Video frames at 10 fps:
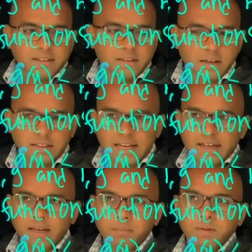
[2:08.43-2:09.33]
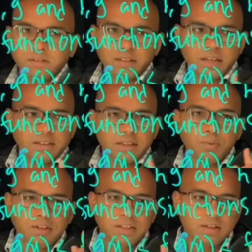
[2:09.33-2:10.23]
that happens, and then we
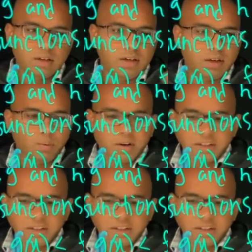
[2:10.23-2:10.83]
need one